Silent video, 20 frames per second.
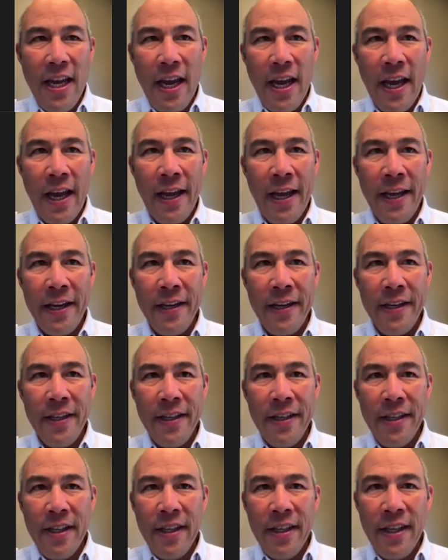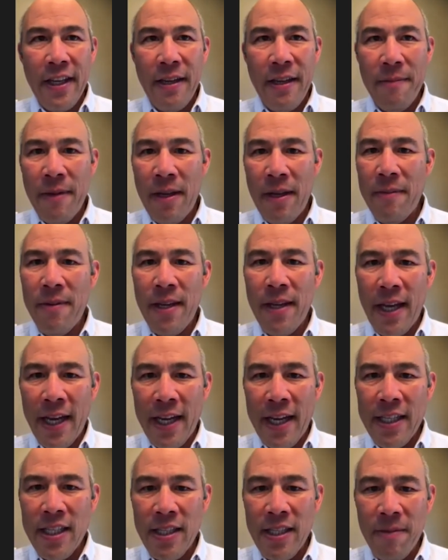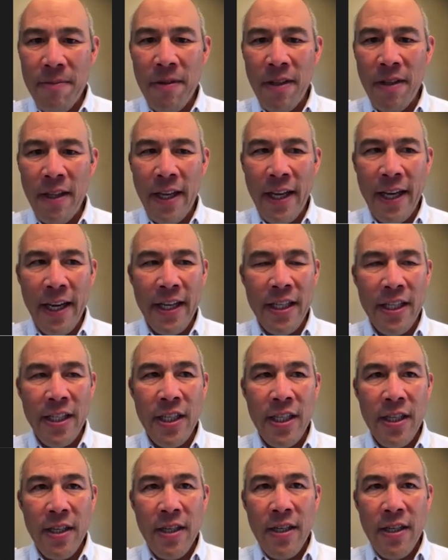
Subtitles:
And it may be as simple as